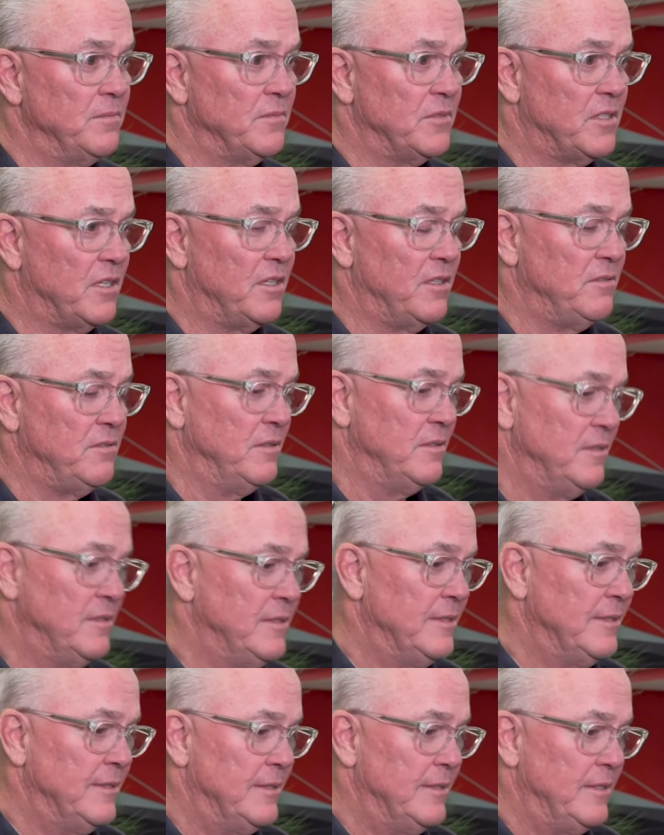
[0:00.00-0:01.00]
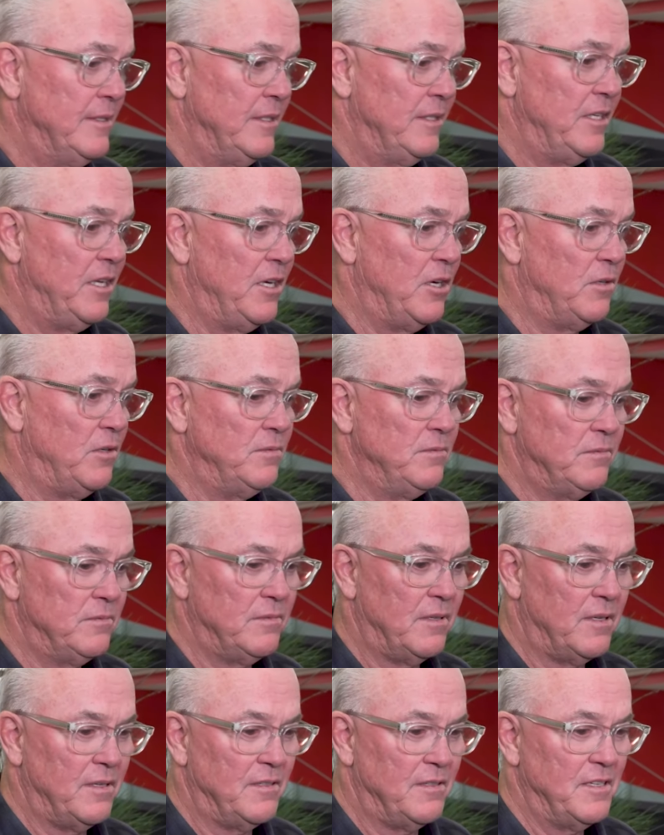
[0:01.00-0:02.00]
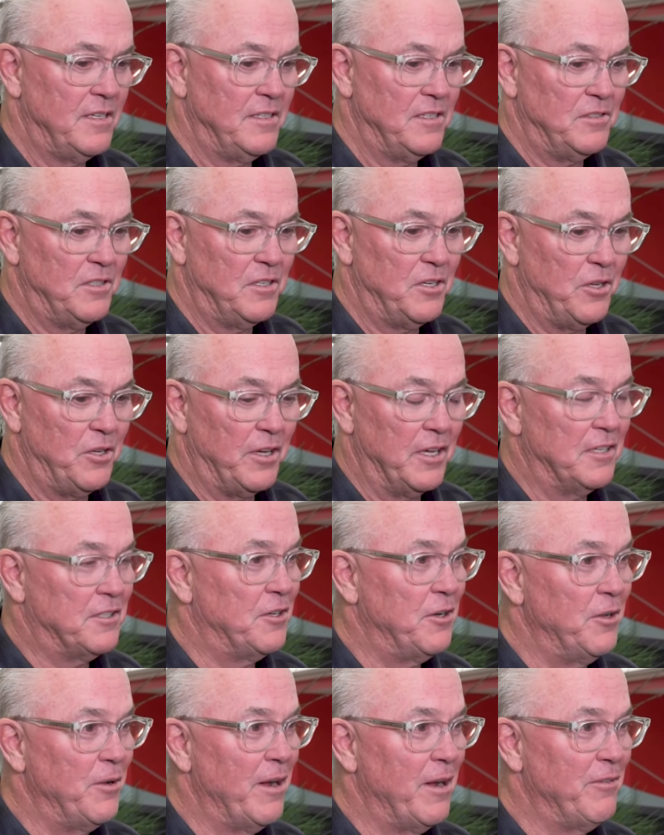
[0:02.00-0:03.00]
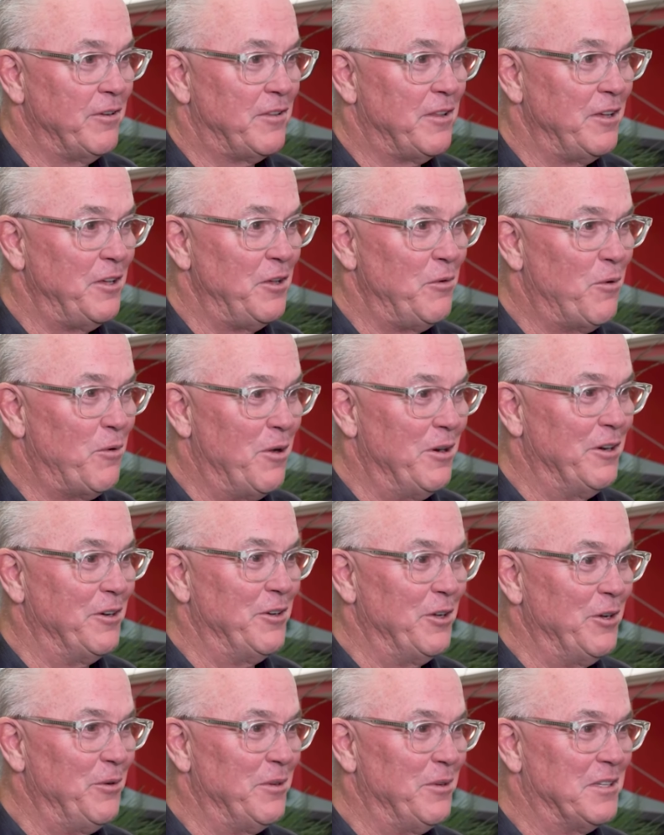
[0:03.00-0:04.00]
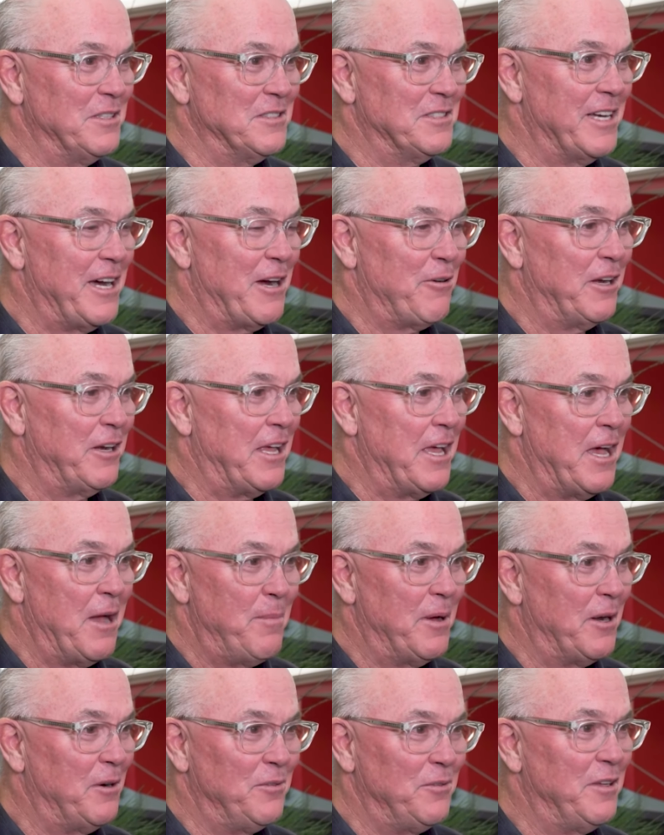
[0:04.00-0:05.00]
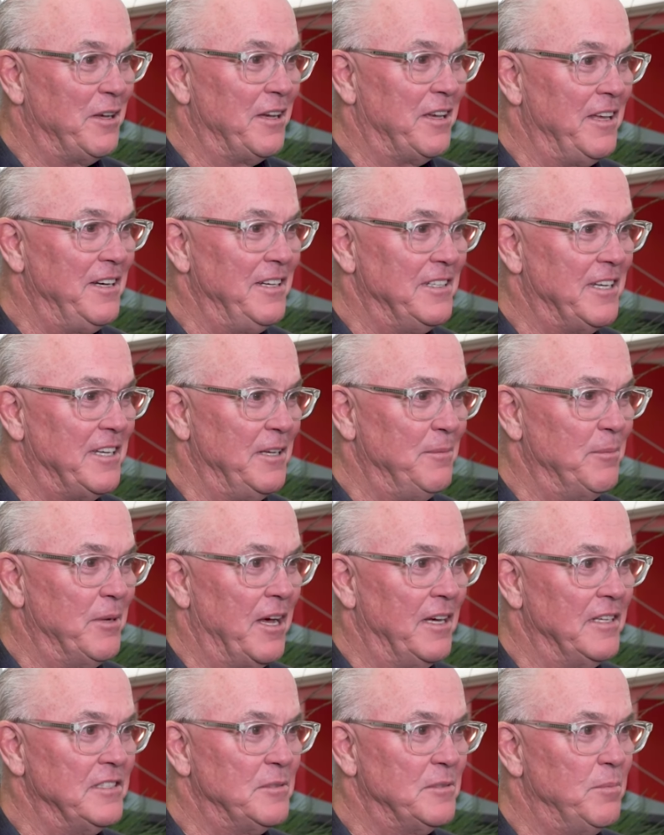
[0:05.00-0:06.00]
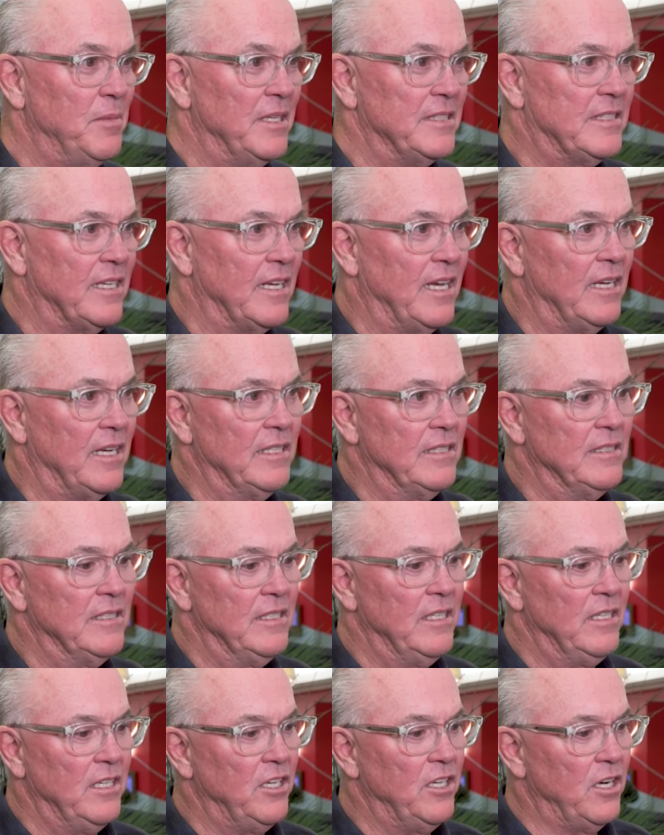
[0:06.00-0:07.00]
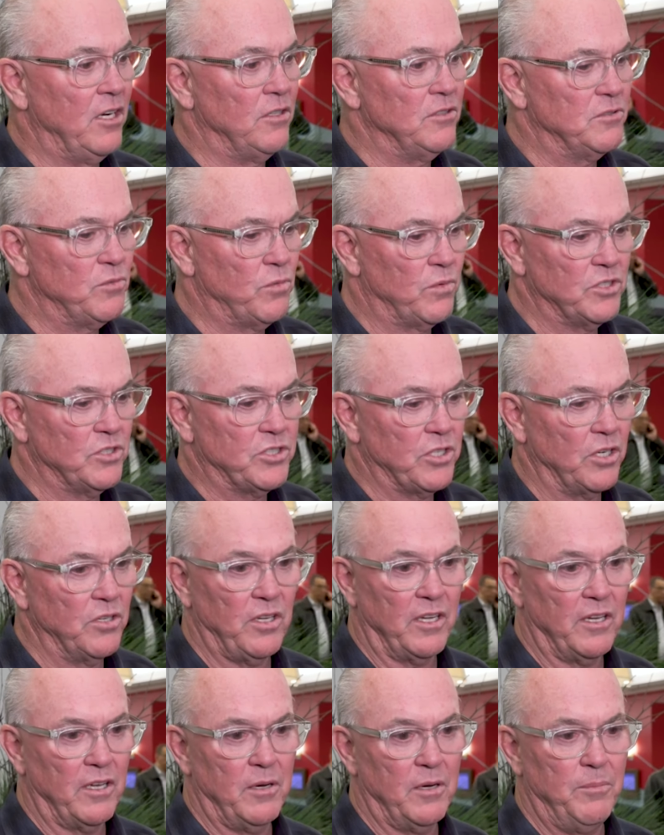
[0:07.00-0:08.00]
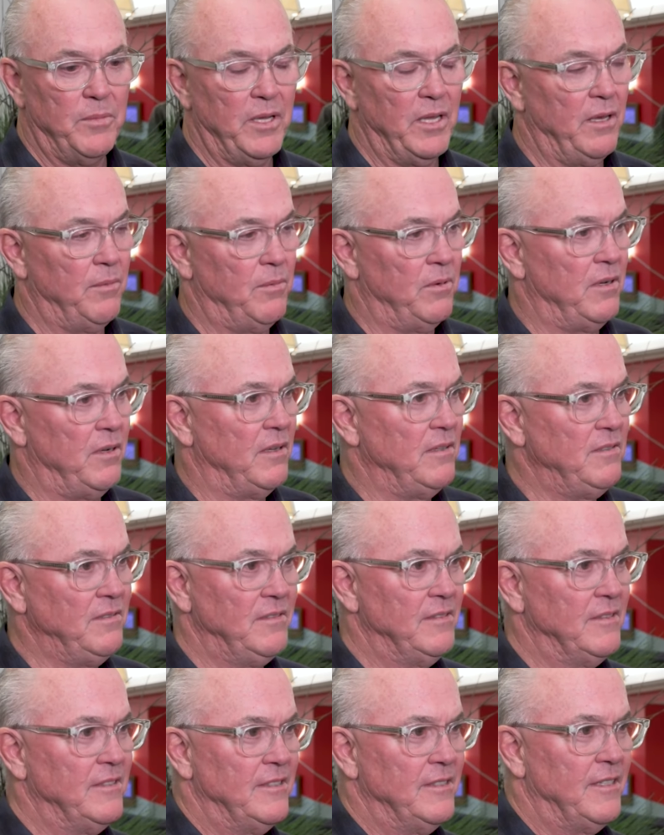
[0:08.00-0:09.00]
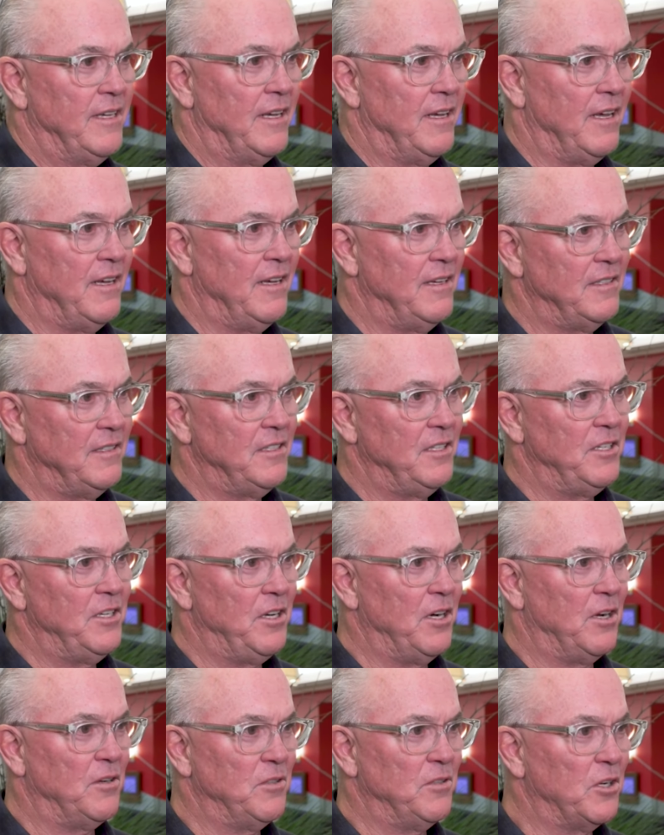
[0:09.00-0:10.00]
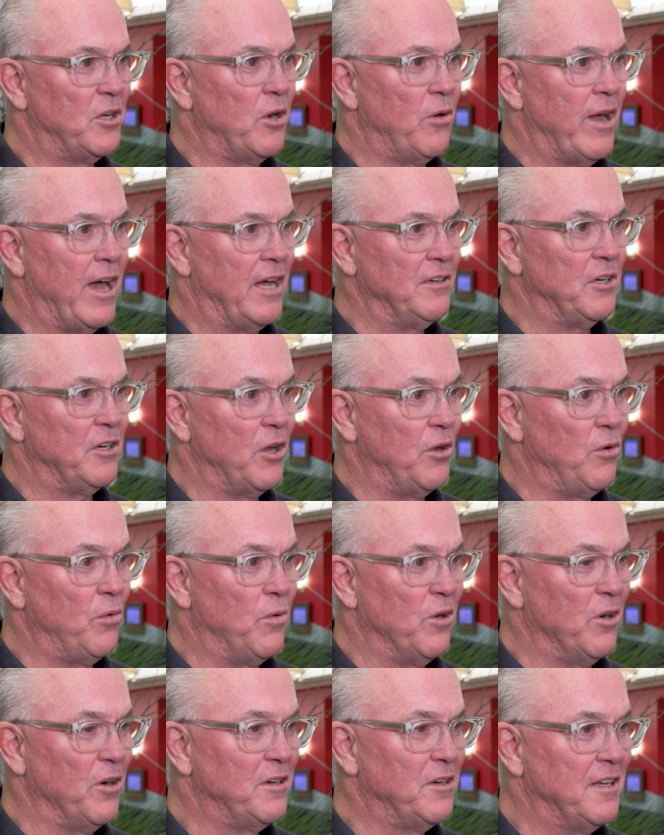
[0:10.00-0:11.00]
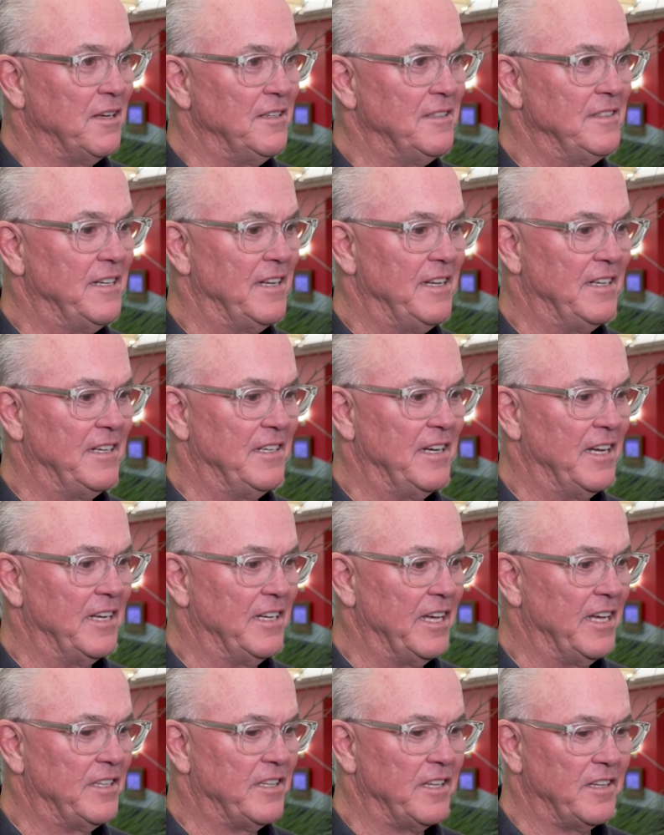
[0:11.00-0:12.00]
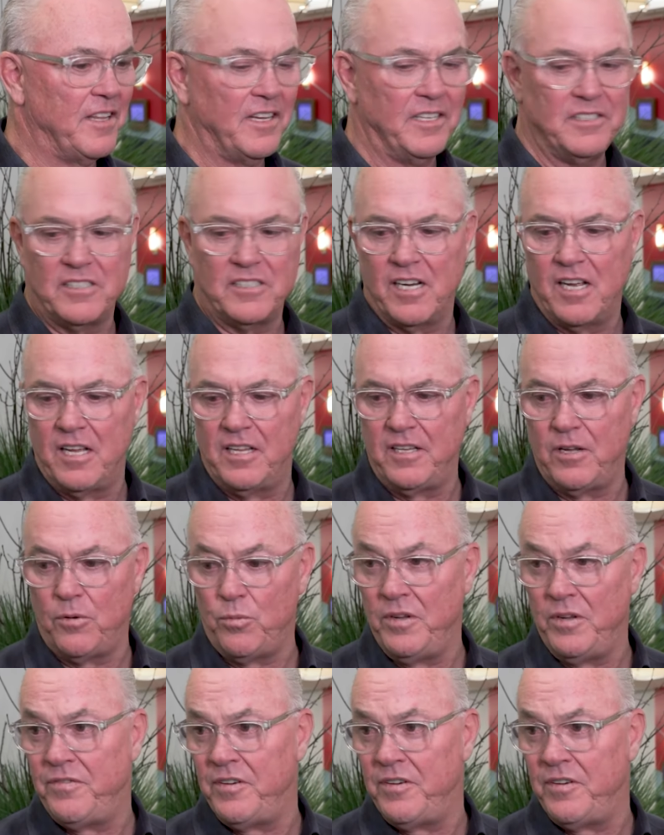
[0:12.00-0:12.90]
So, you know, uh, do you get to do everything you want to do with the salary cap? I don't think any team does. But, uh, you know, we're certainly going to be able to, uh, you know, go out and go to work and, and, and, get the things done that we